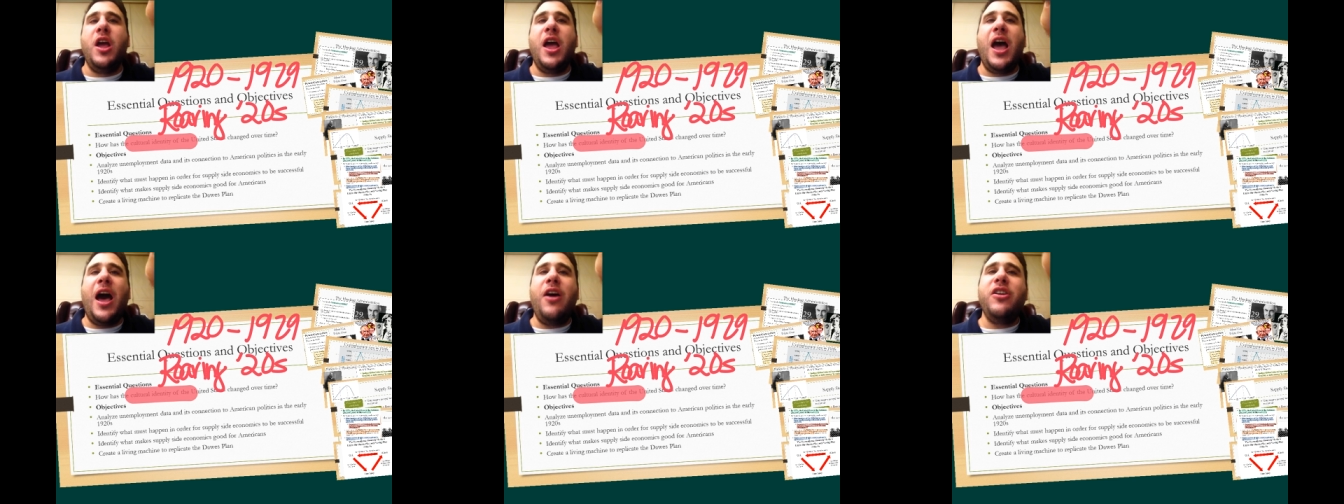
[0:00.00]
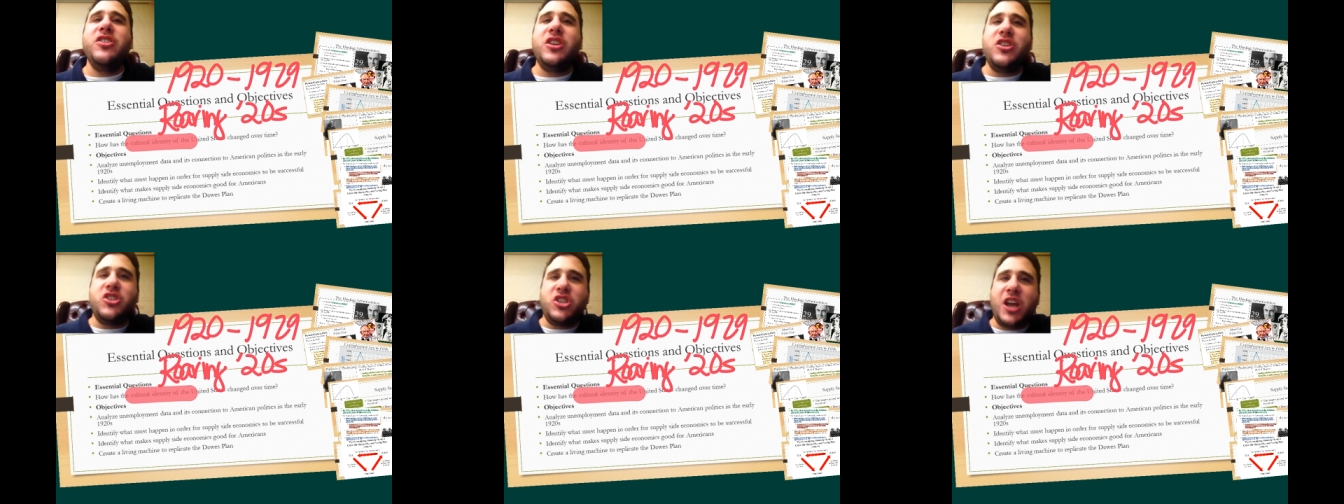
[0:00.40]
how does
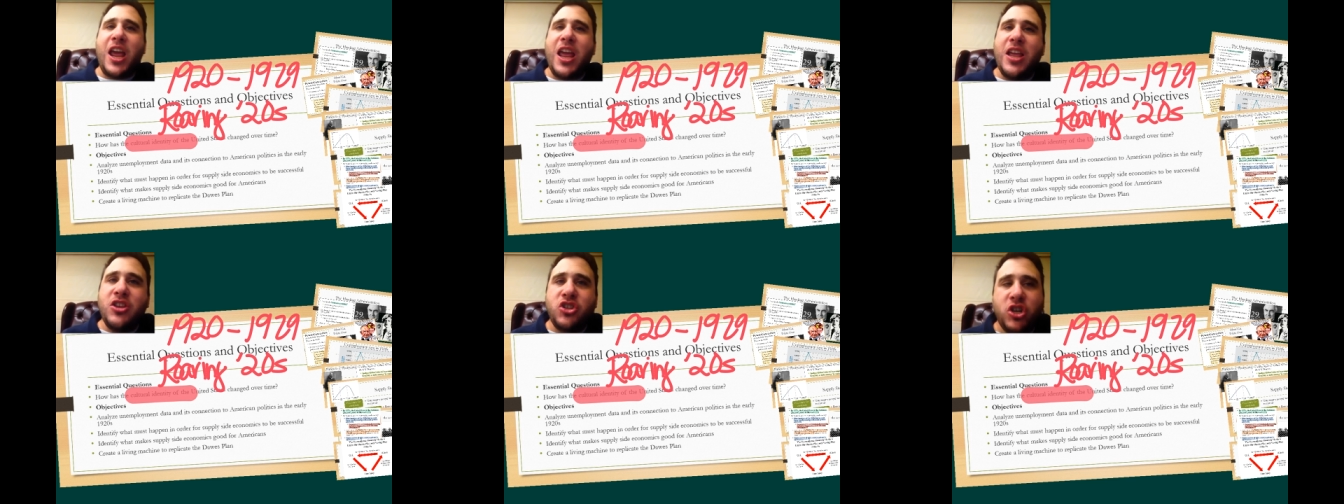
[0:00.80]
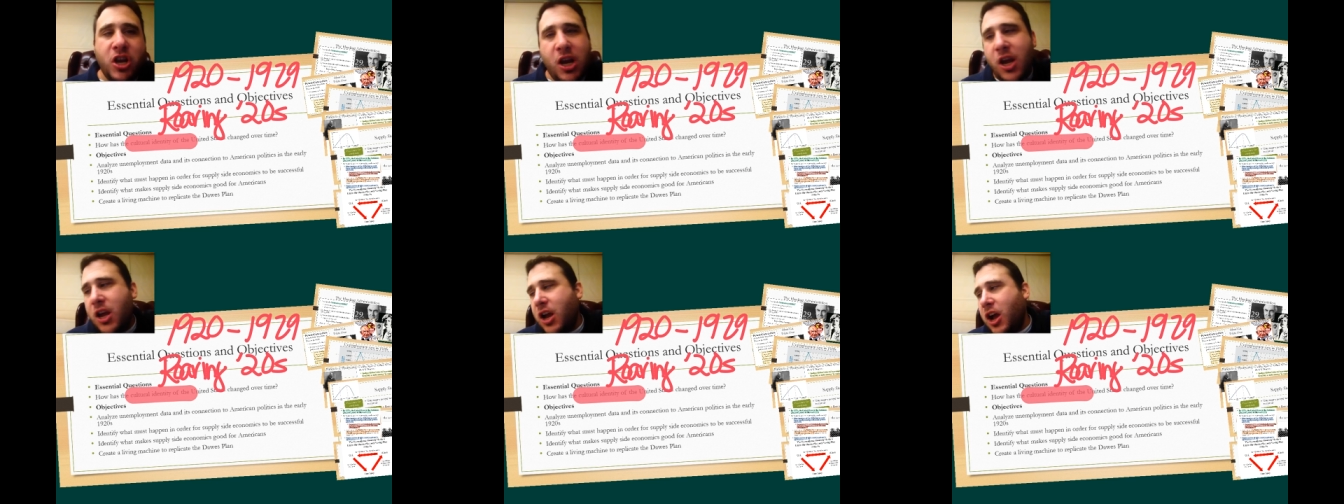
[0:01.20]
it change
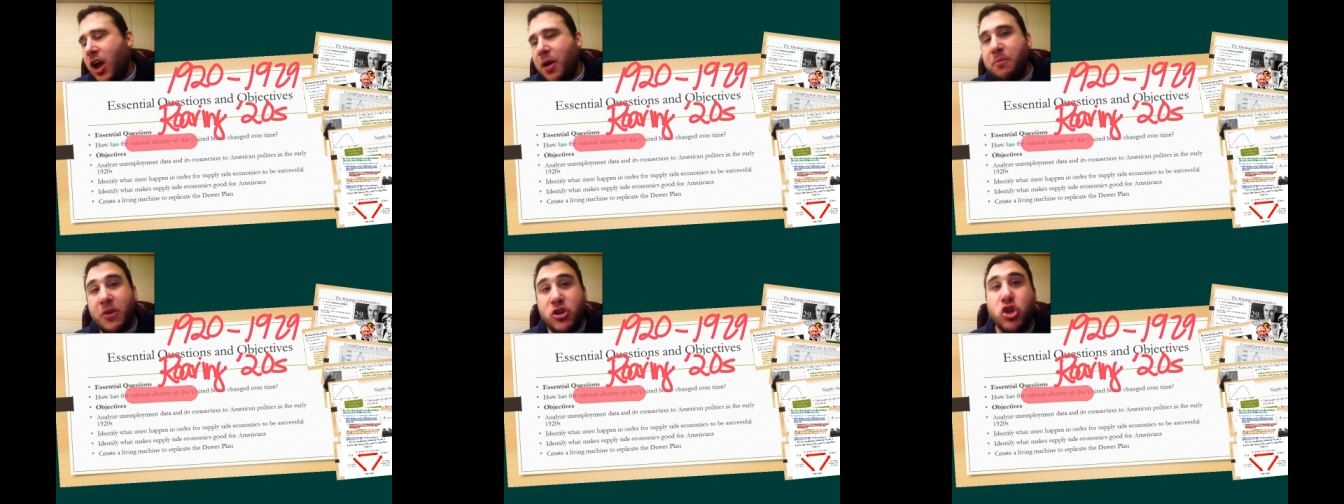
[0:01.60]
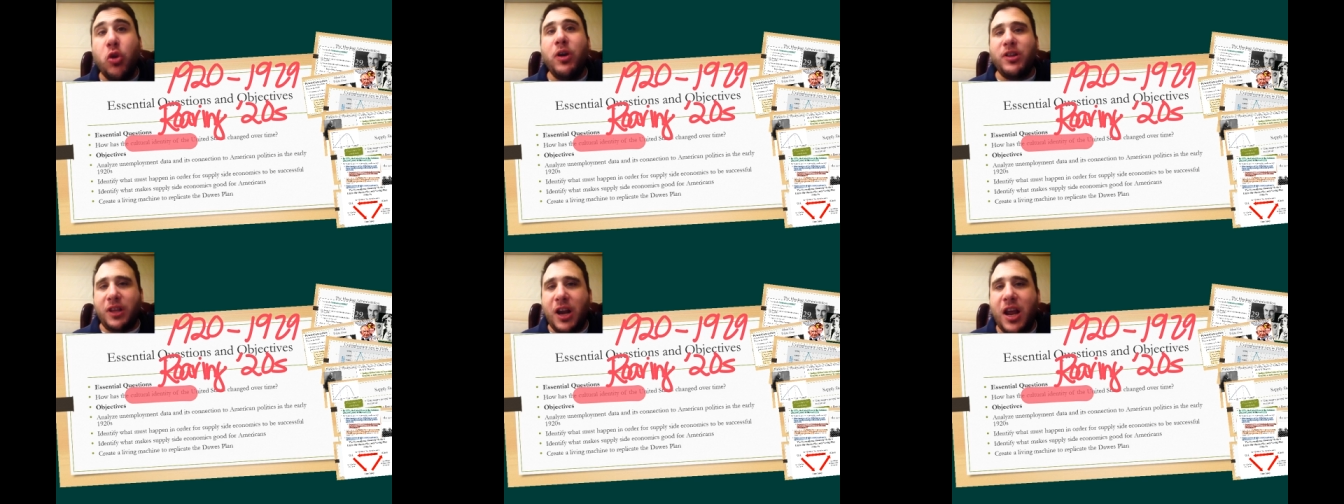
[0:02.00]

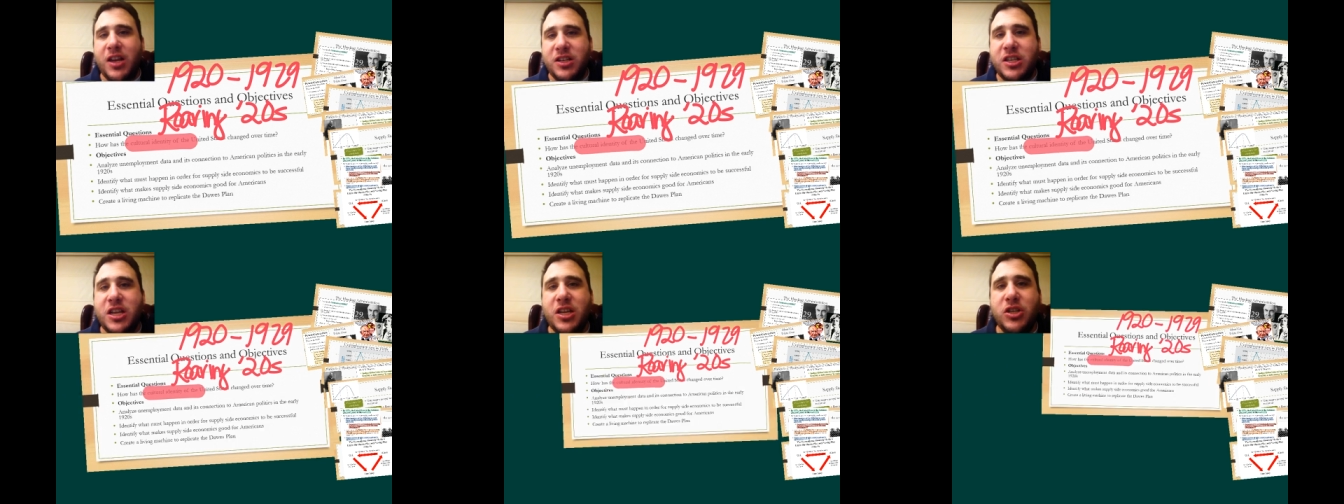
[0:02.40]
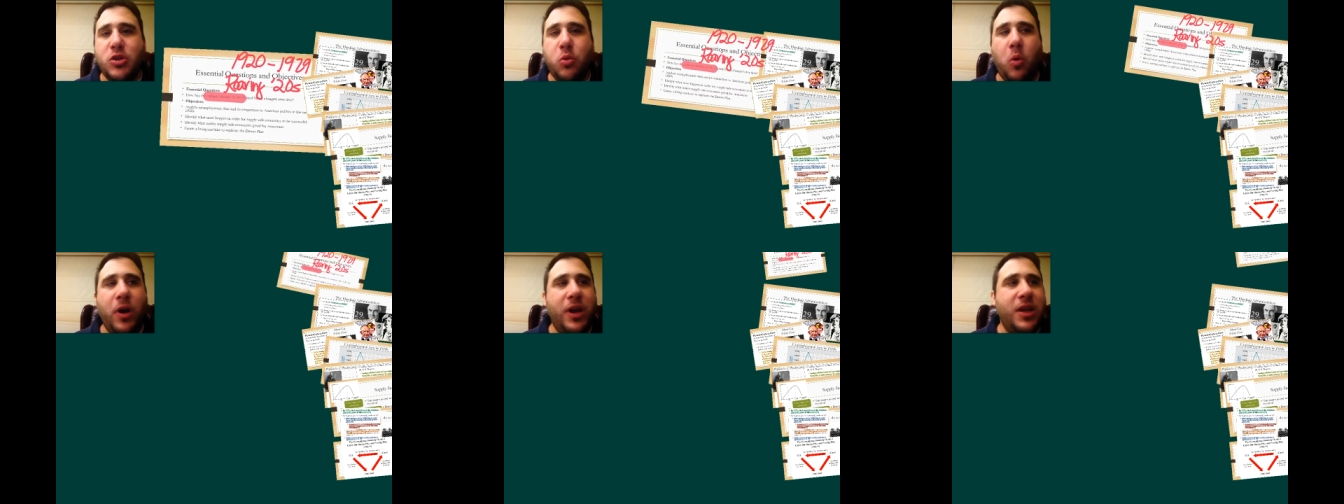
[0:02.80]
during the
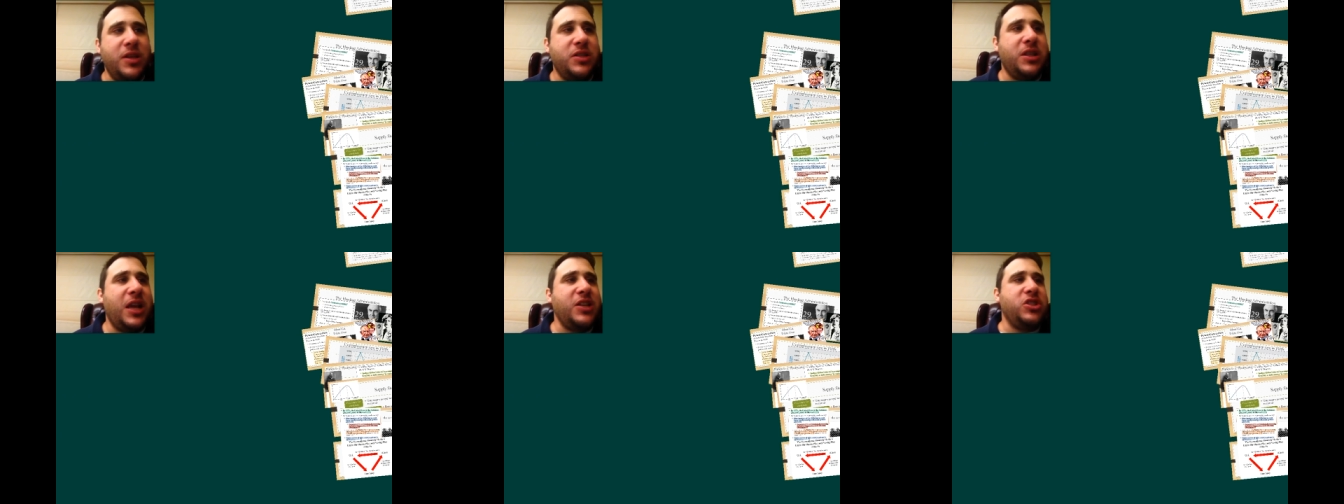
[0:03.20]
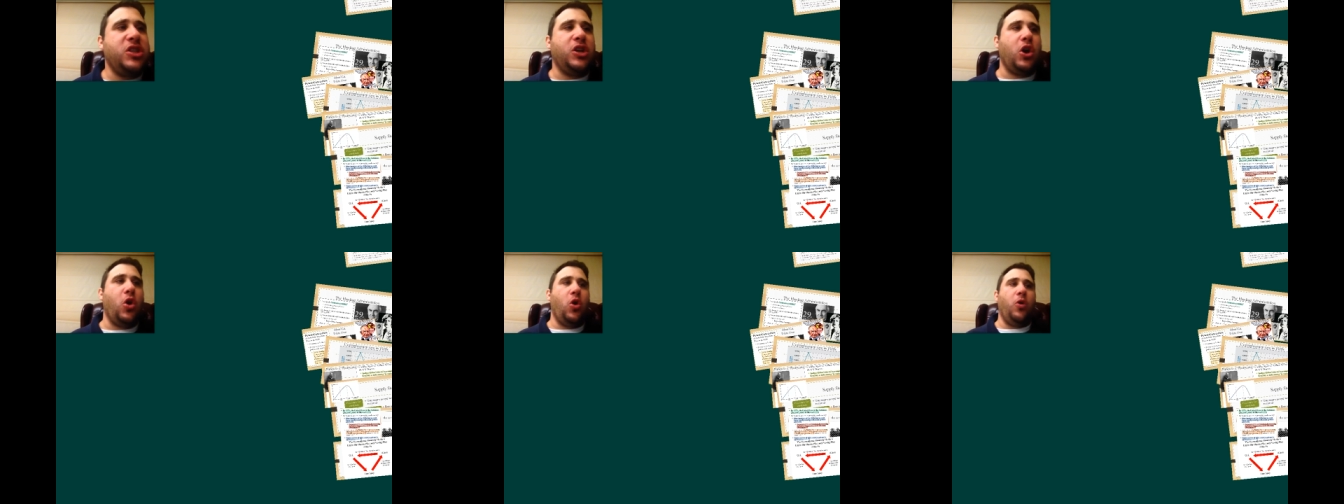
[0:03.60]
1920s? That's the
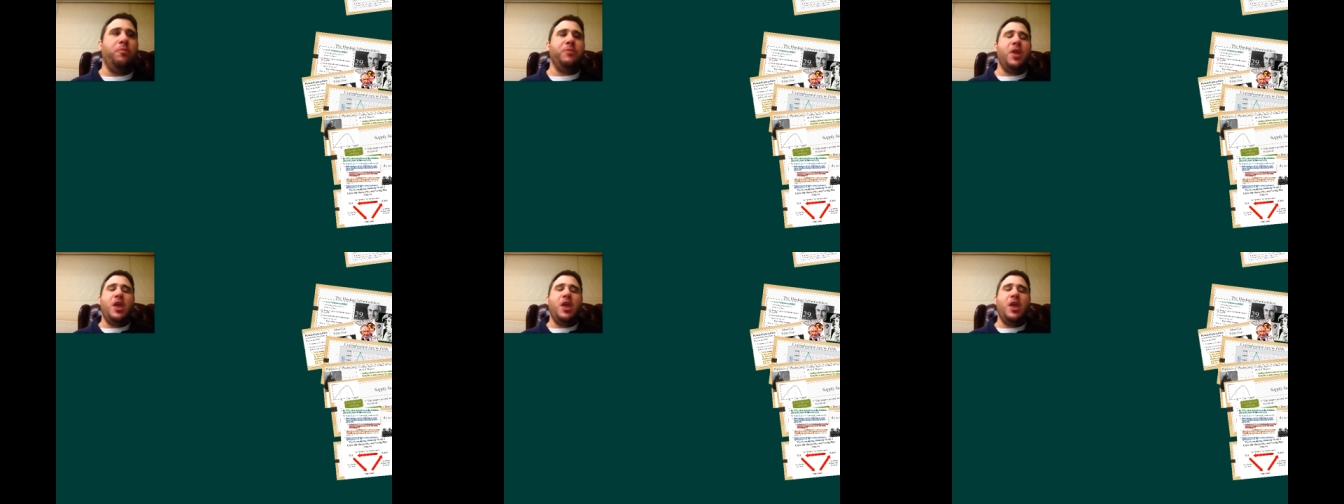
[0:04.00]
goal.